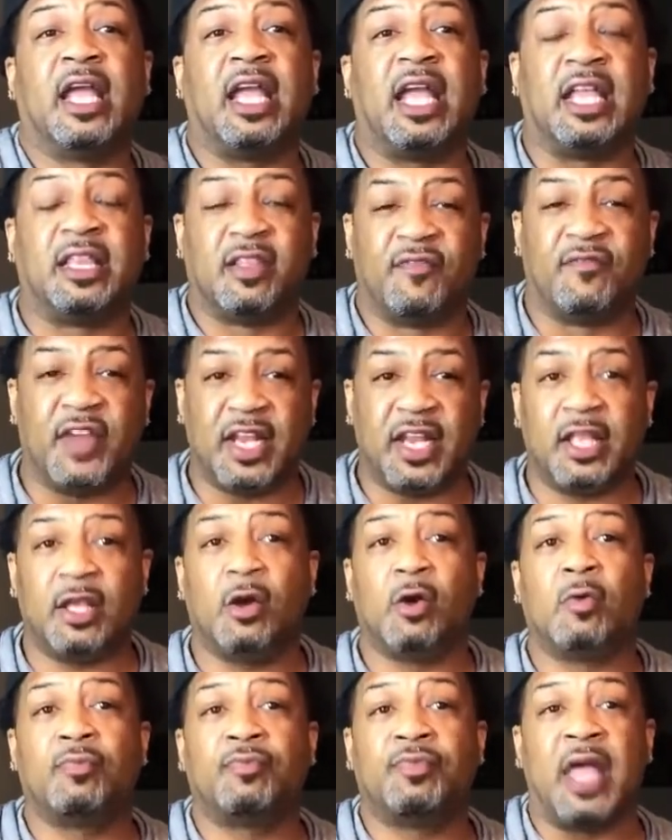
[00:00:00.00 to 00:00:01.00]
In the
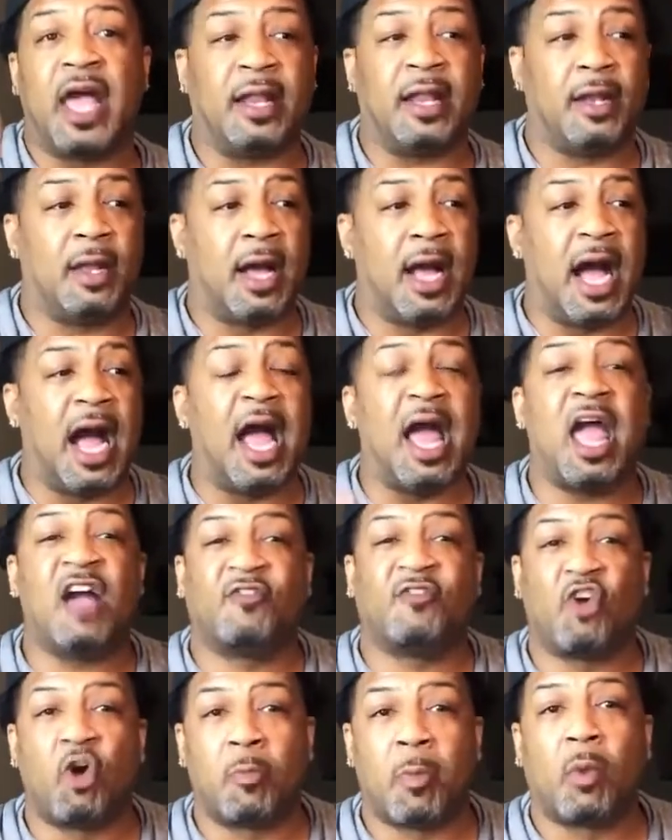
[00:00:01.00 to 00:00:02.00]
video that I
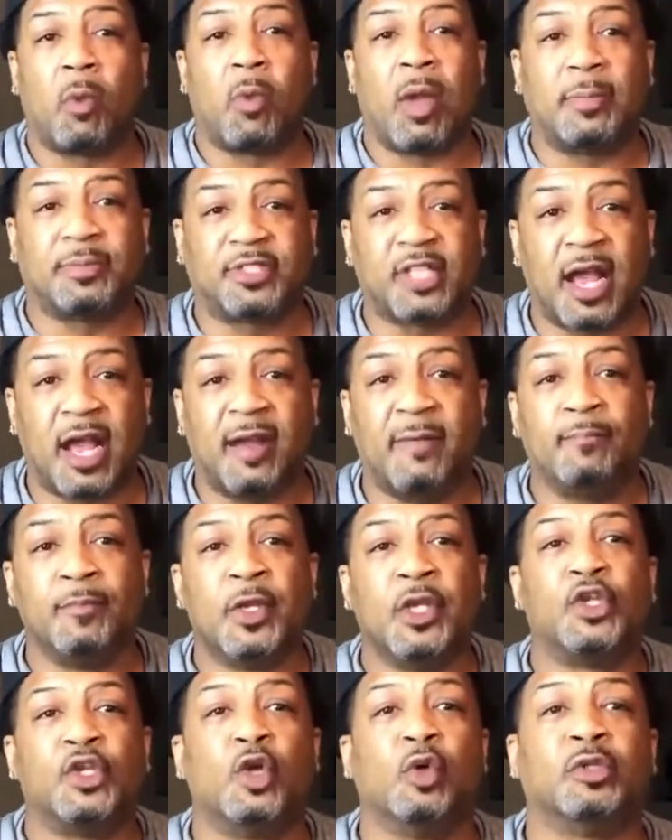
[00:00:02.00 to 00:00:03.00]
have on my website,
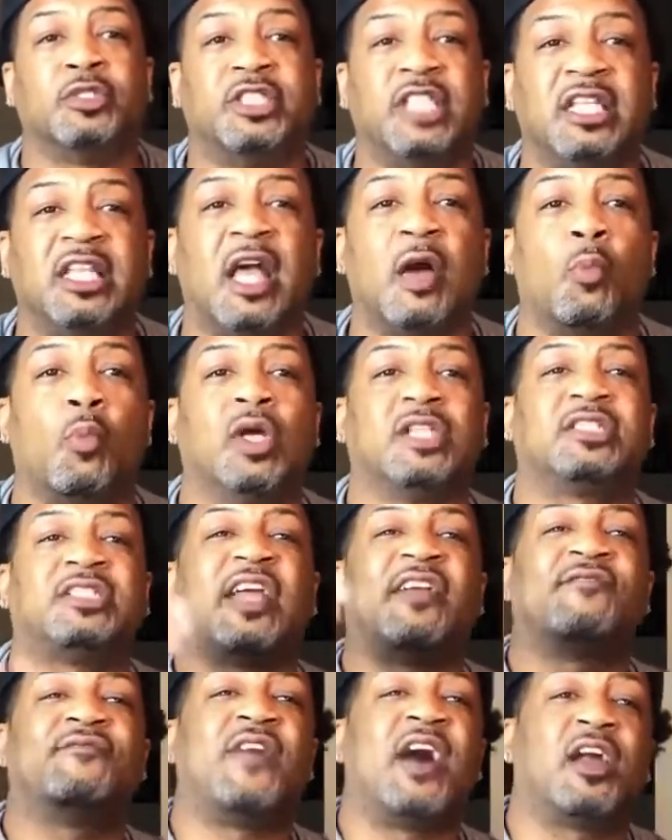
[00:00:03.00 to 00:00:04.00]
you'll see that once
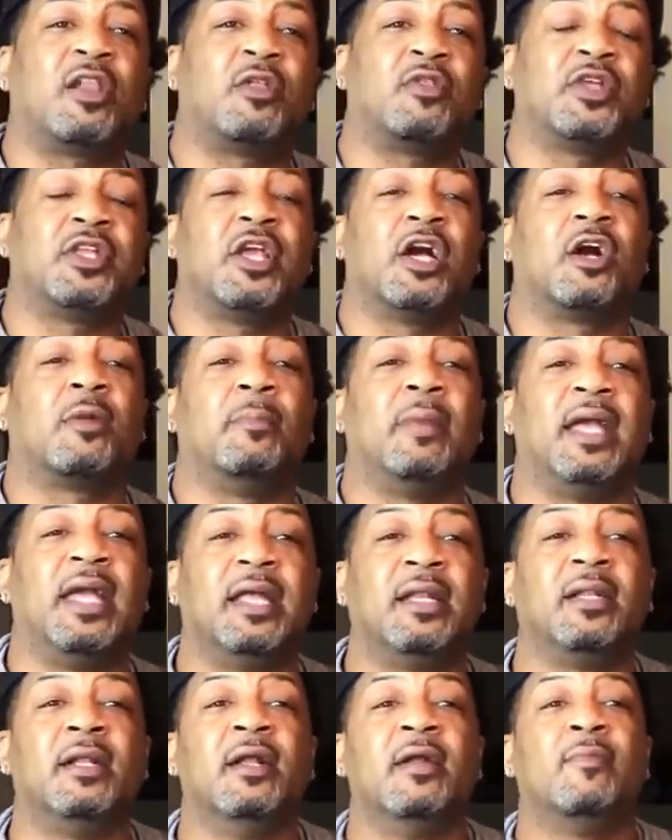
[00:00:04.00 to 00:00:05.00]
they follow the young
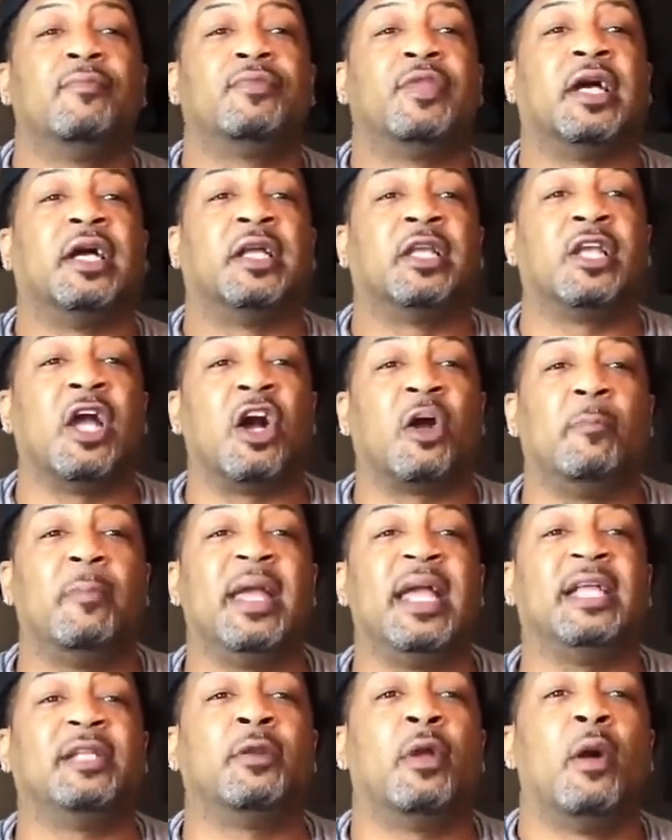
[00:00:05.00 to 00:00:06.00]
men
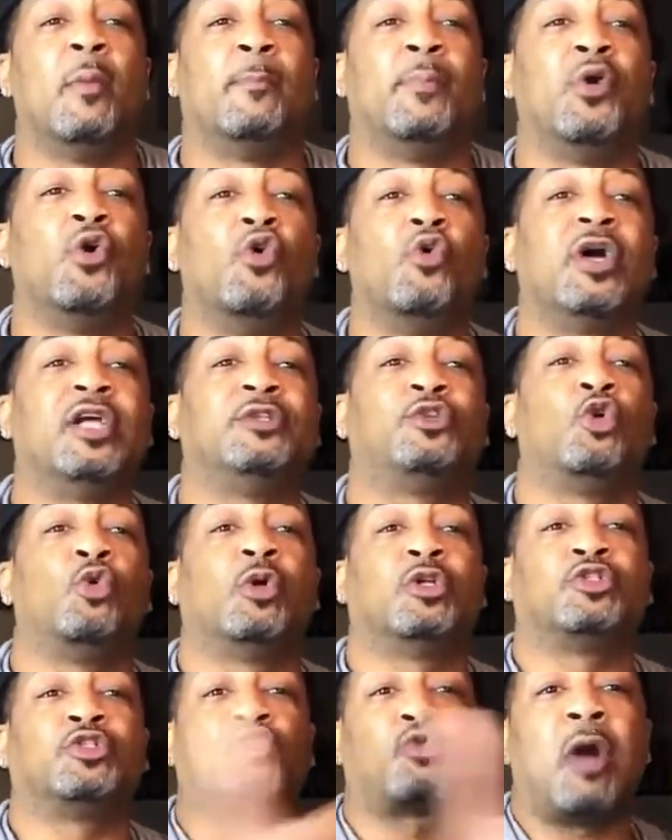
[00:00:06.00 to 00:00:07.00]
pull into
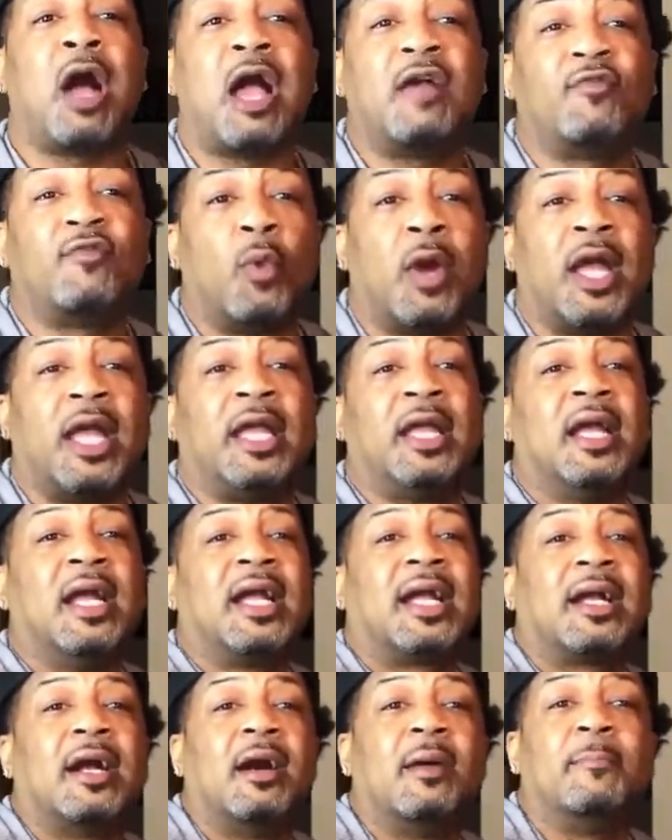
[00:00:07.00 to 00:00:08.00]
a driveway,
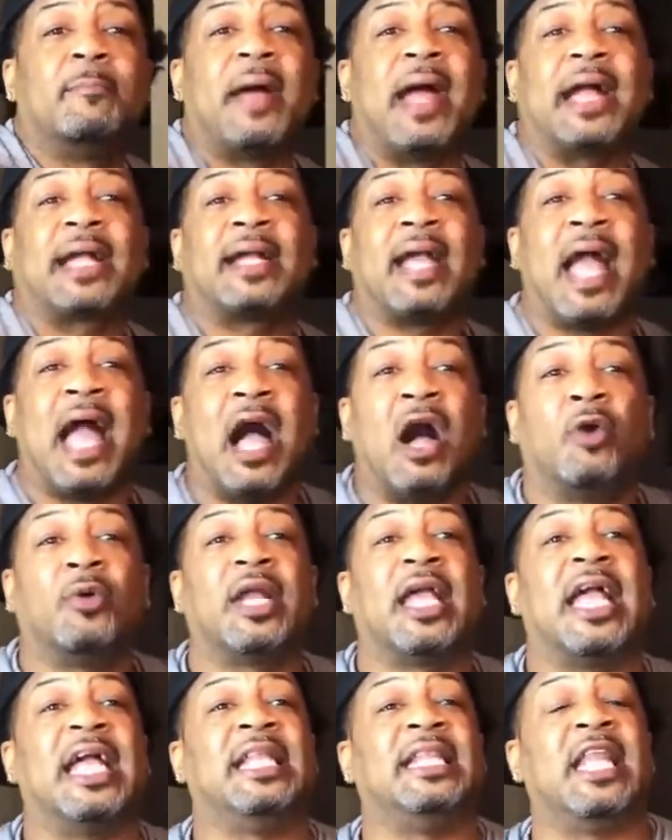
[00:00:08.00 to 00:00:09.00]
come back out,
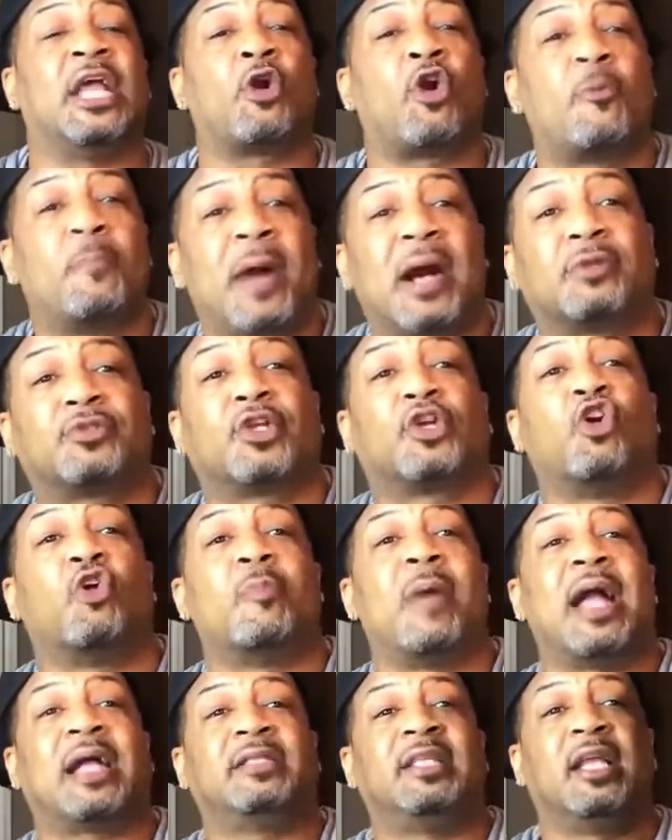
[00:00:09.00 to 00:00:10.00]
and they're about to go
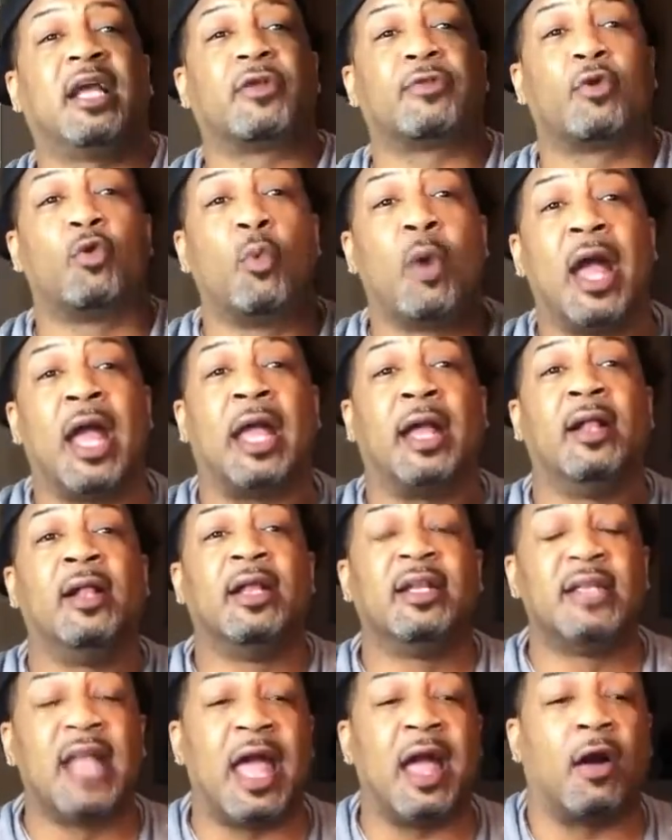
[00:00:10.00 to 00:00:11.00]
back the other way.
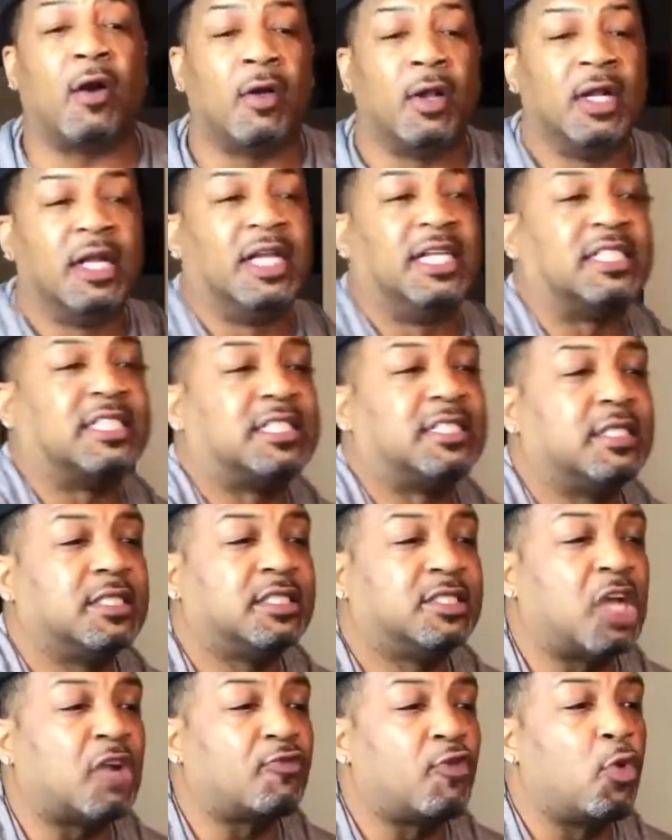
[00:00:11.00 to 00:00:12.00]
Now, it's
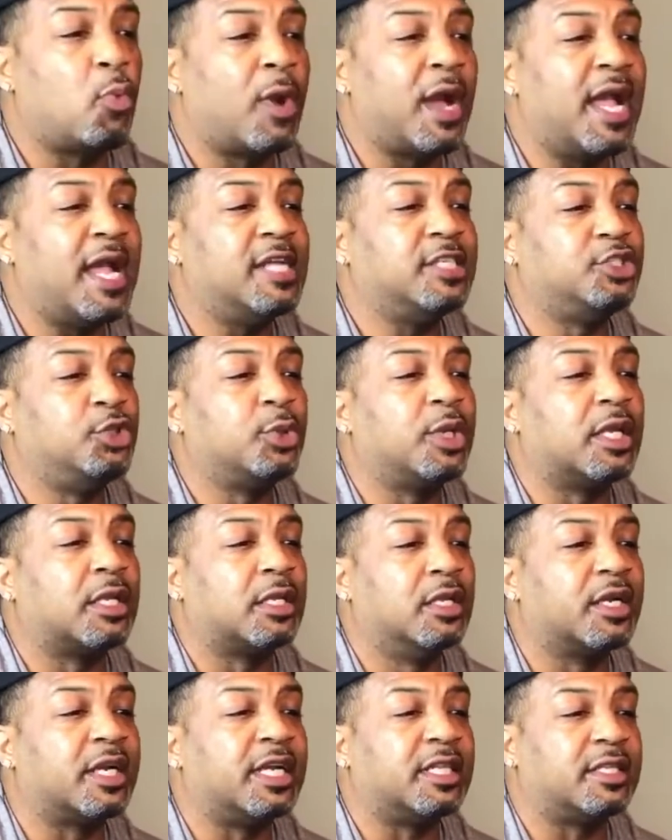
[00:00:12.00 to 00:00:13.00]
several ways you can
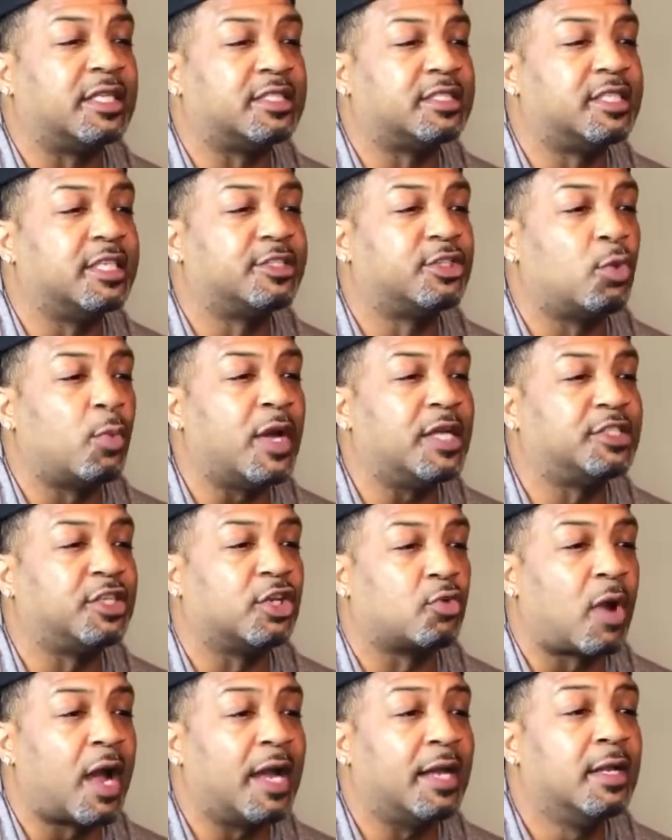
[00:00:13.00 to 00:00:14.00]
look at this
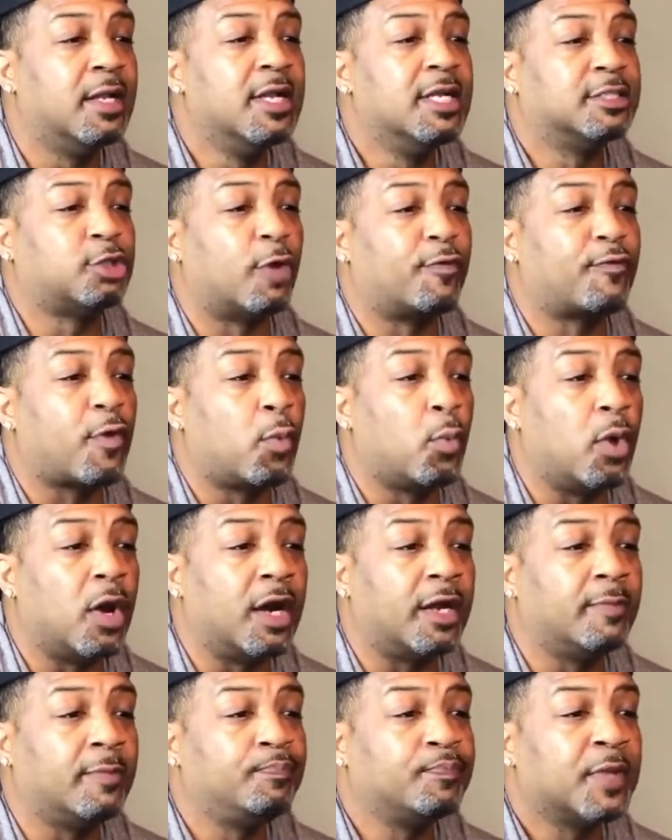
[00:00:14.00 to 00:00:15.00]
situation, right? So for
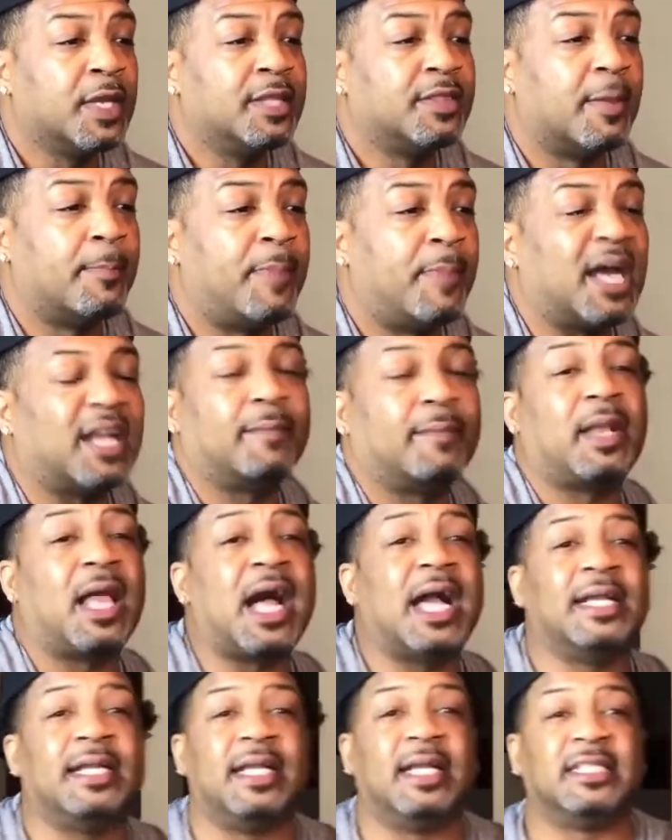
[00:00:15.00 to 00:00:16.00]
one, the bottom
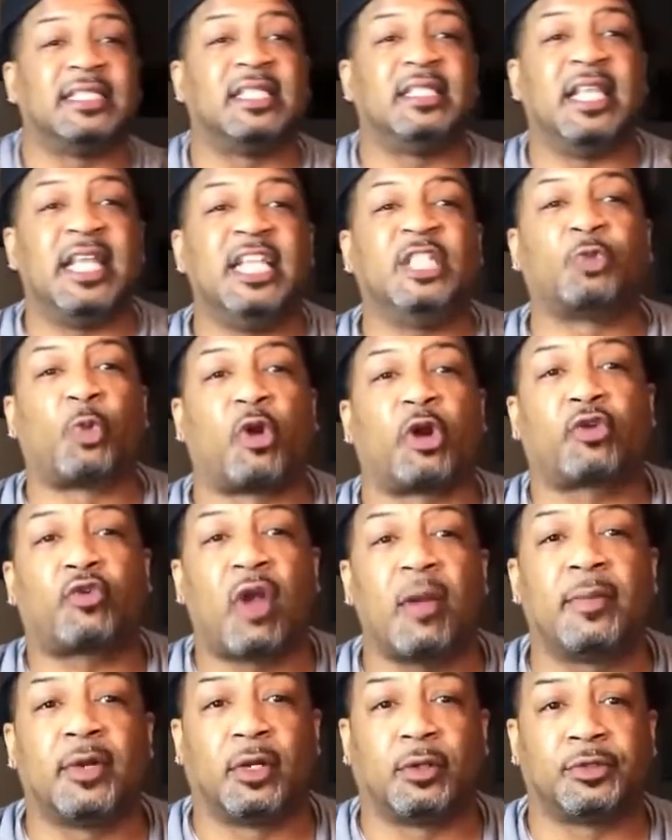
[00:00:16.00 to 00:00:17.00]
line is these weren't
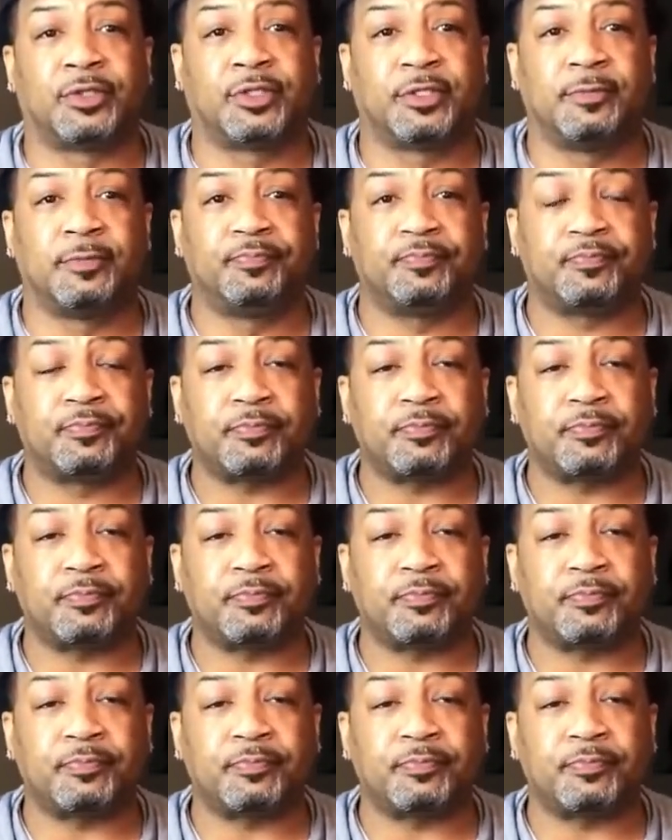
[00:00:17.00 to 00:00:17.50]
criminals.